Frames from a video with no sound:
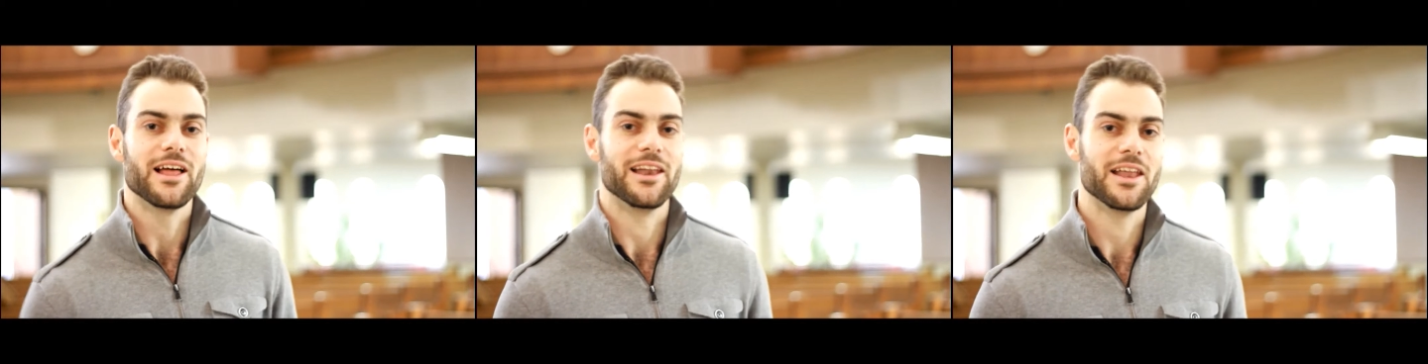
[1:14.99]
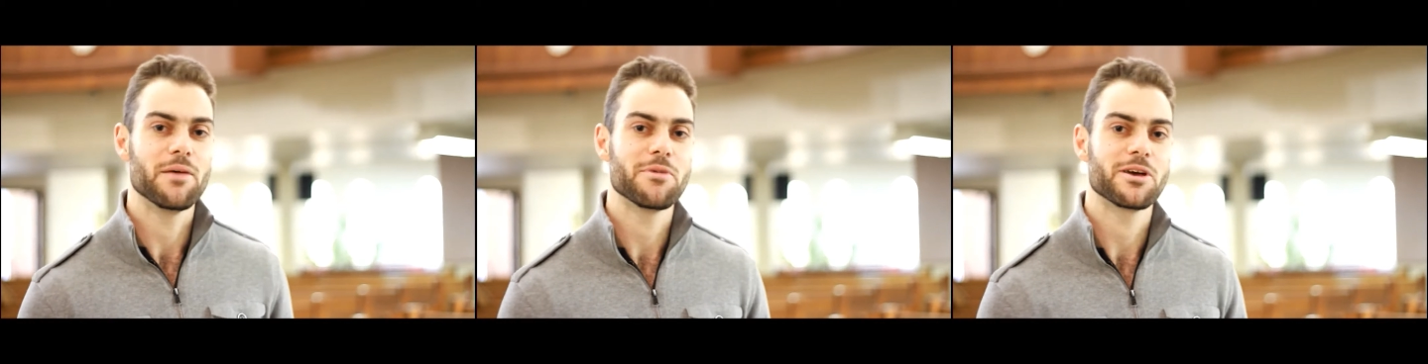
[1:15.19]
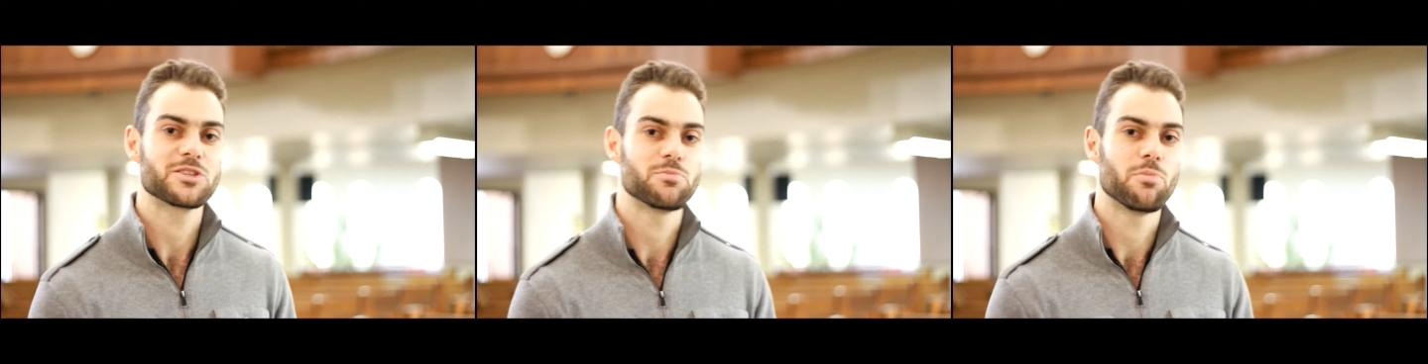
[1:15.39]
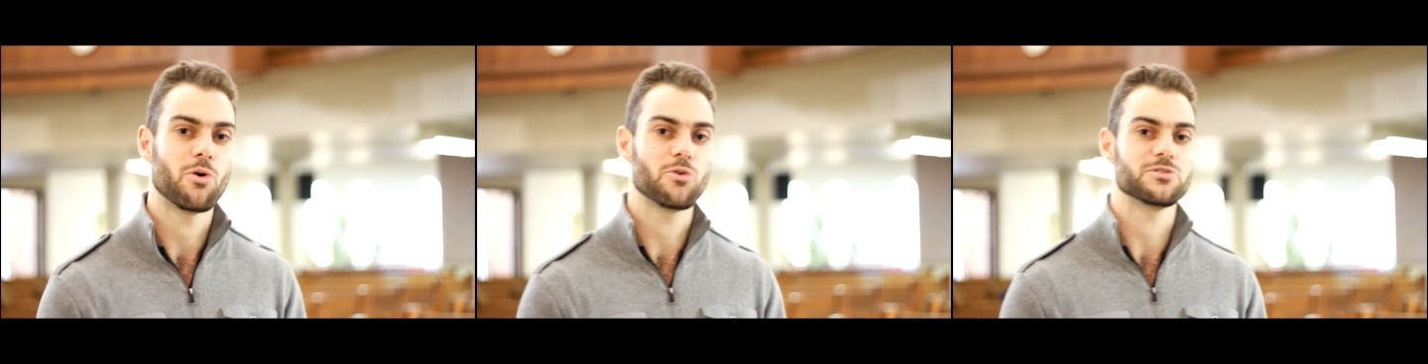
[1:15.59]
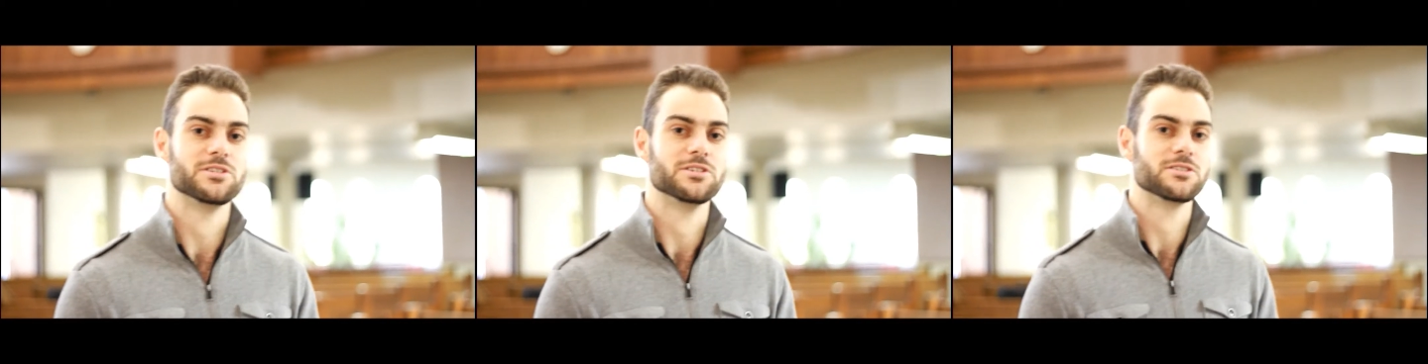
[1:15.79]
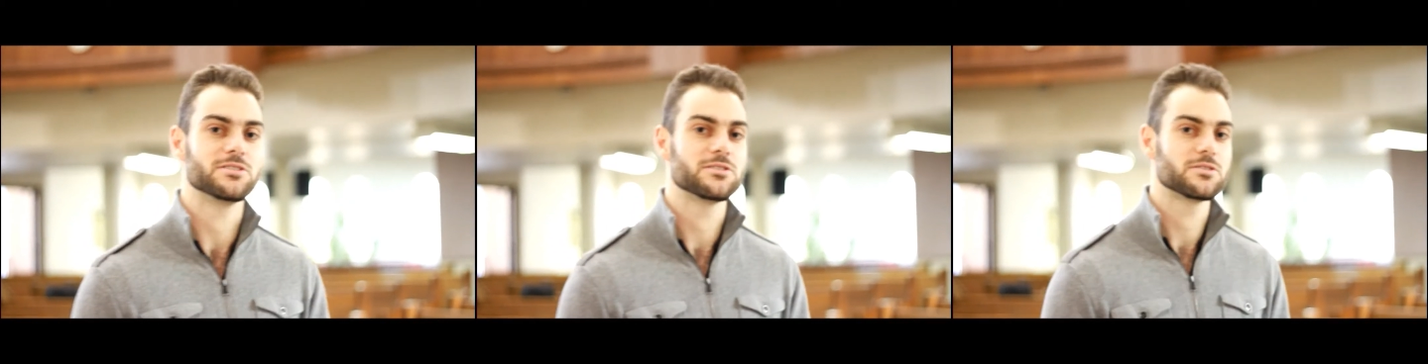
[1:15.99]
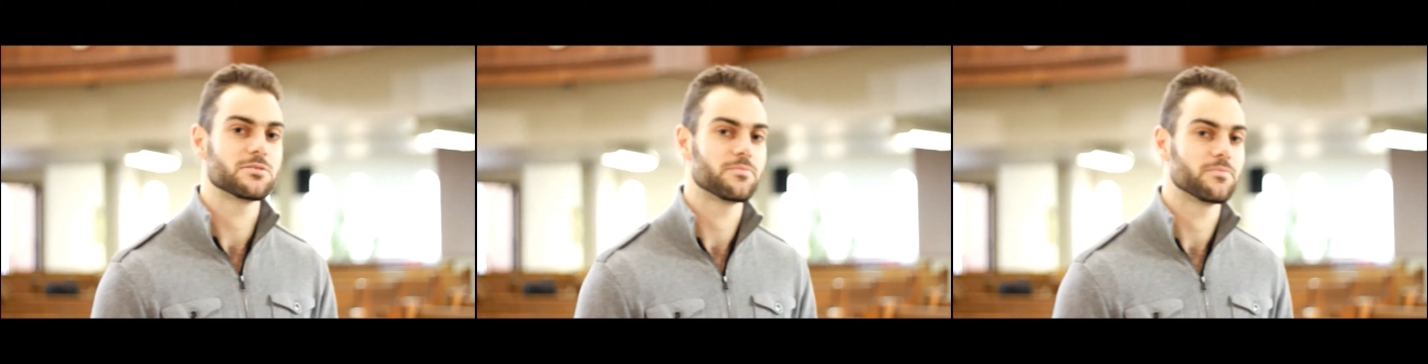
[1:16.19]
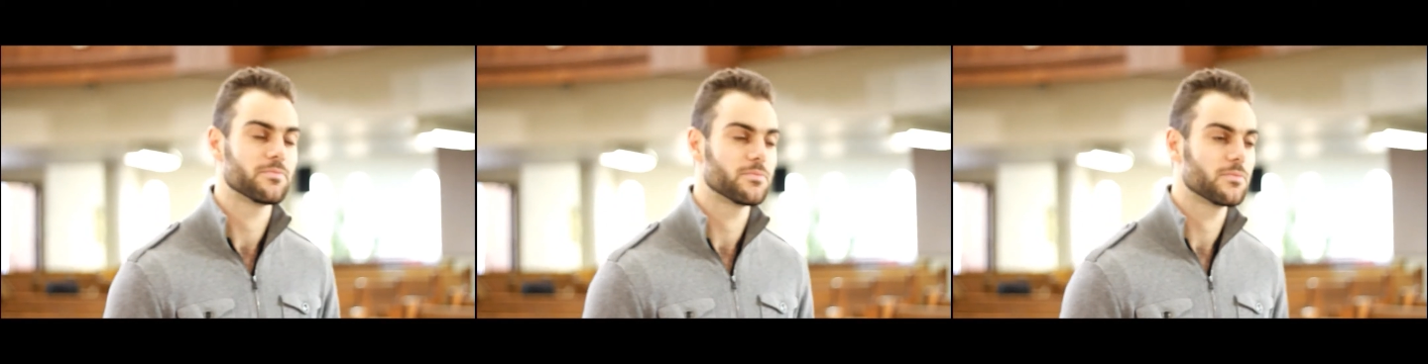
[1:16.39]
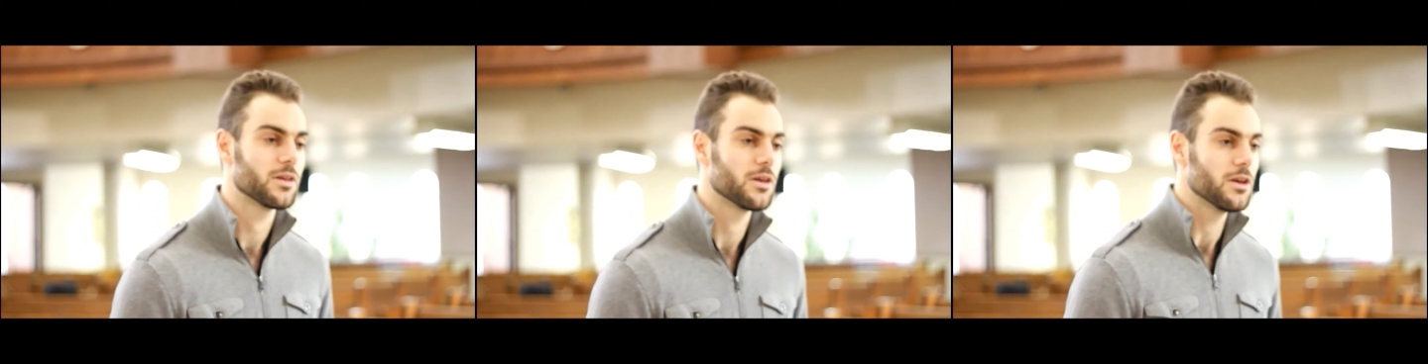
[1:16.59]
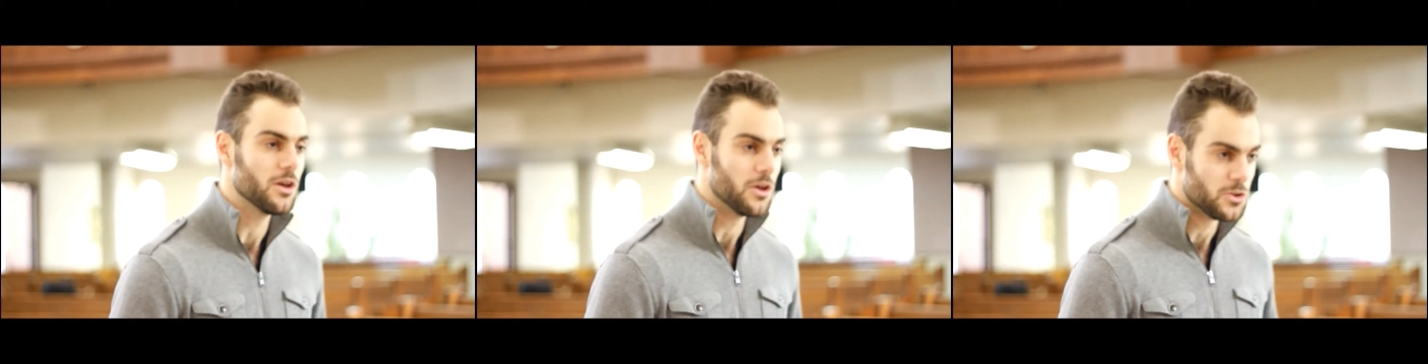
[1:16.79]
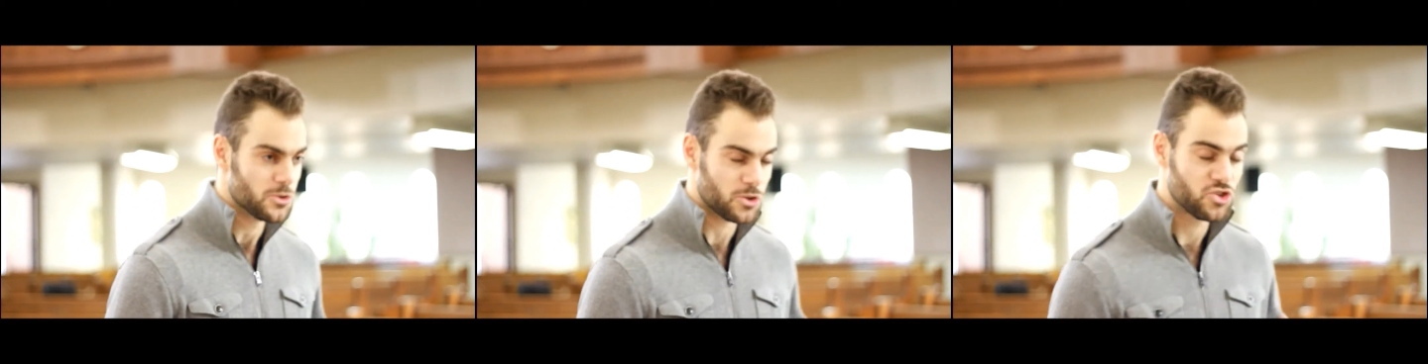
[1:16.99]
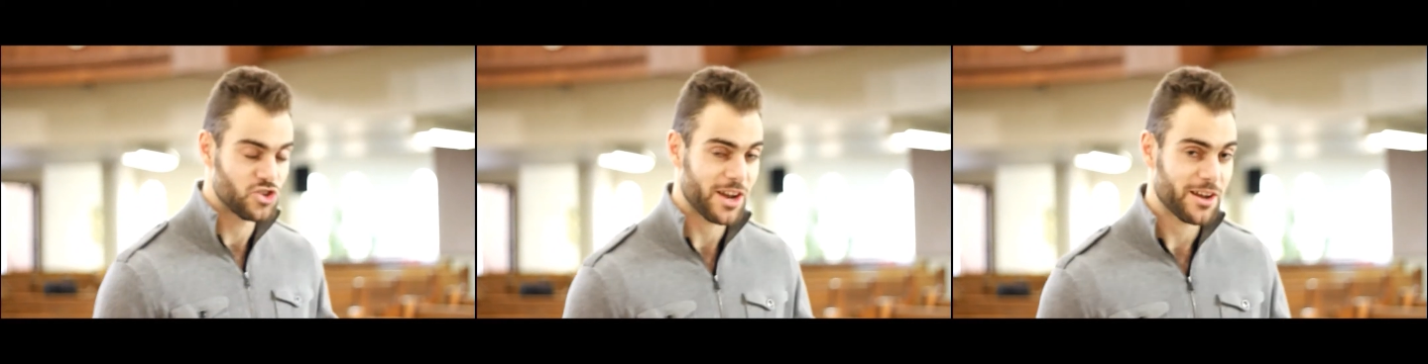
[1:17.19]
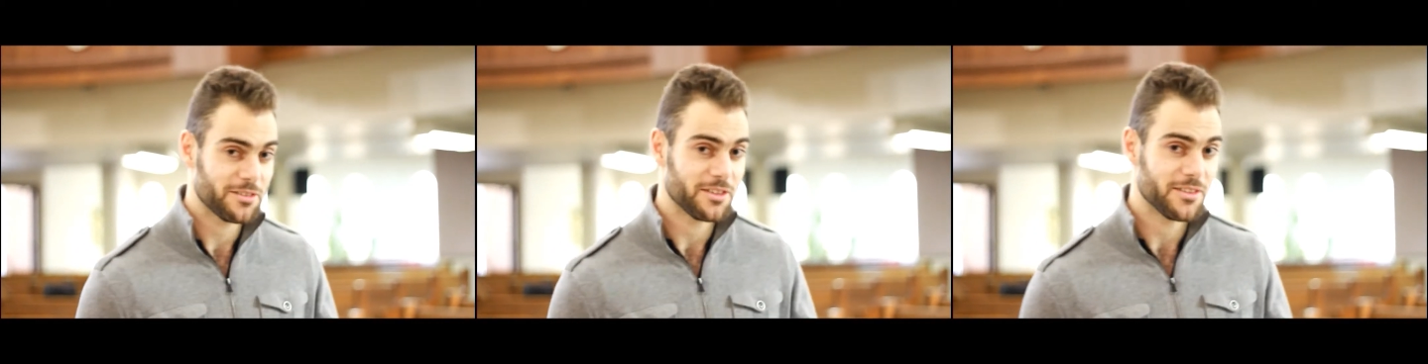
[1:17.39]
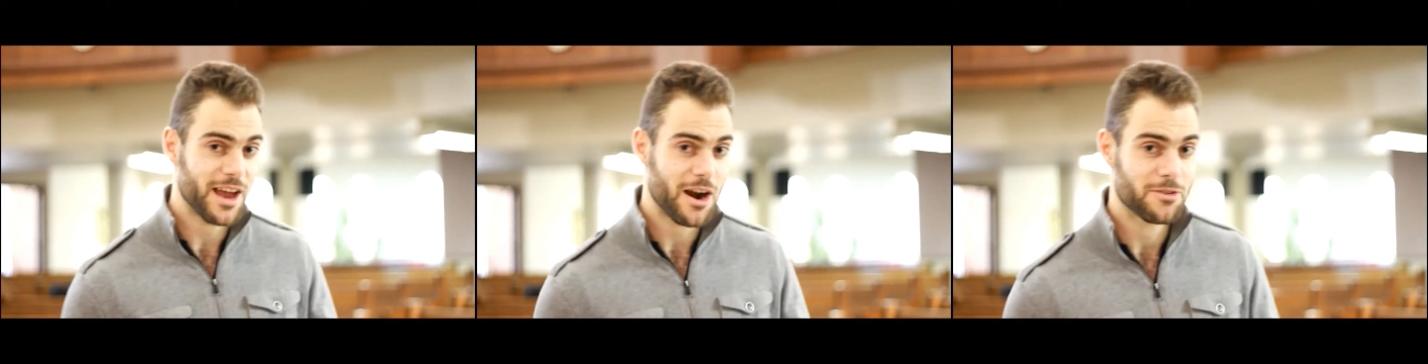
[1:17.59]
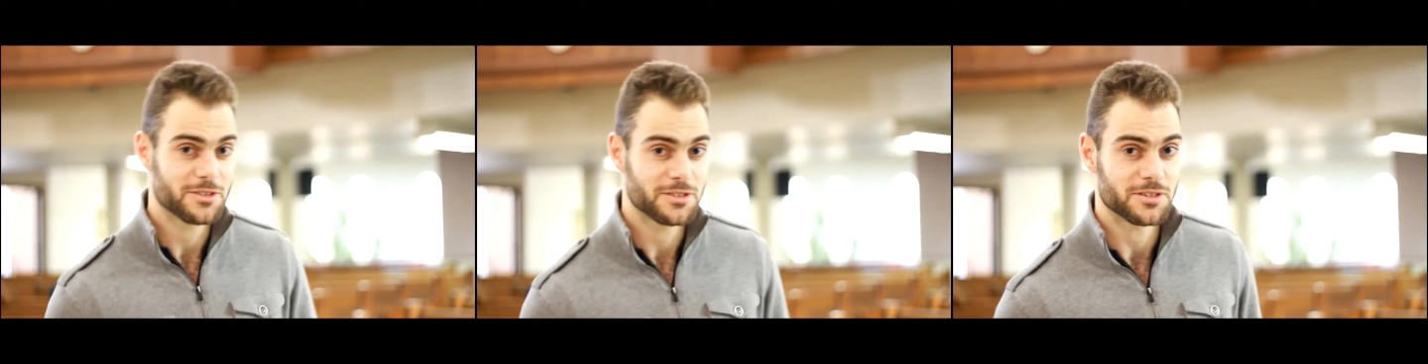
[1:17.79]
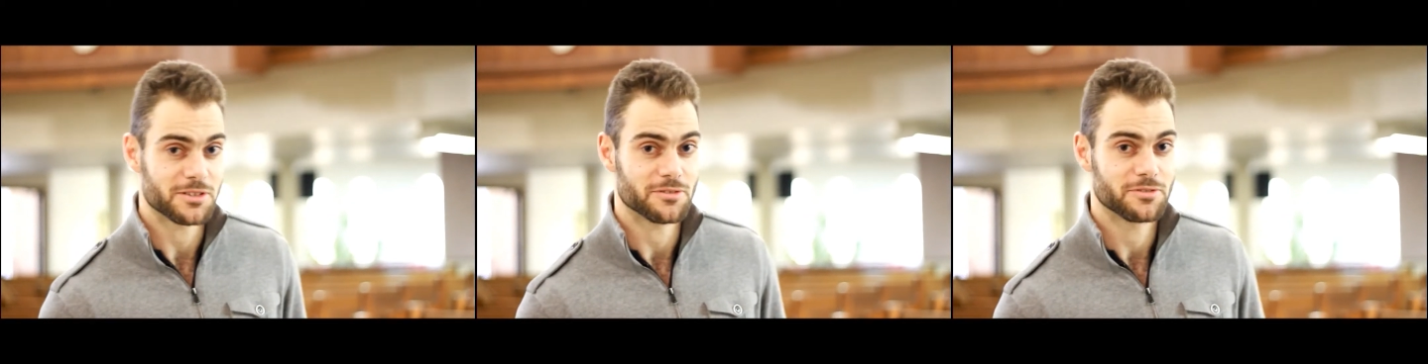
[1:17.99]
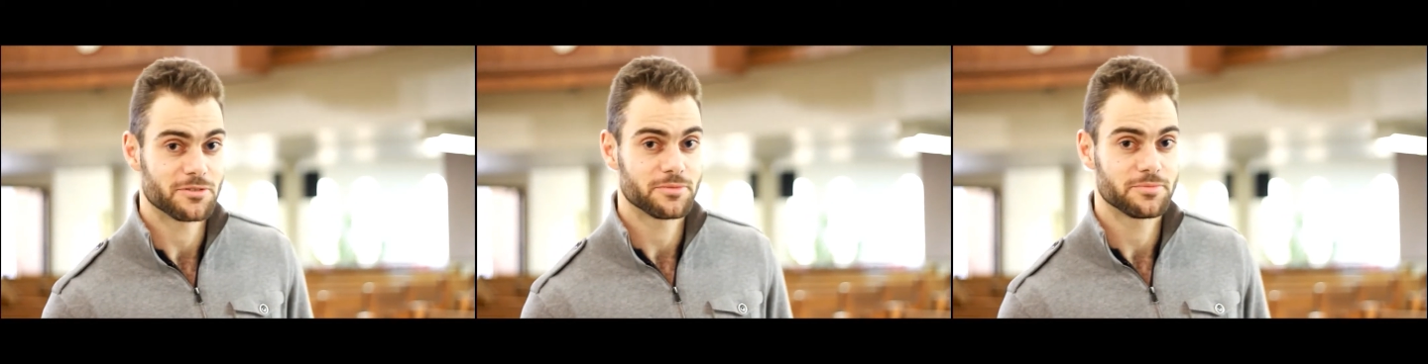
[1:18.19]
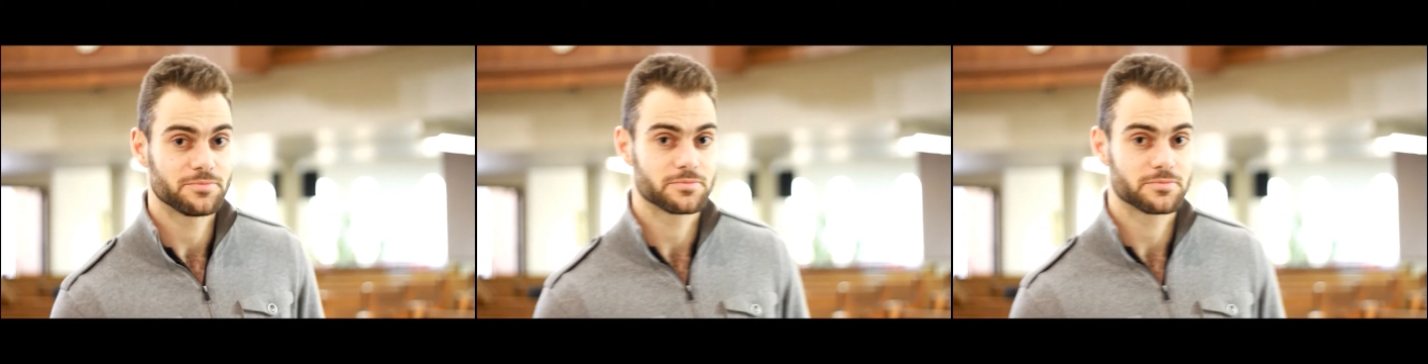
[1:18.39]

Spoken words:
Let me expose this. So check out the narrative.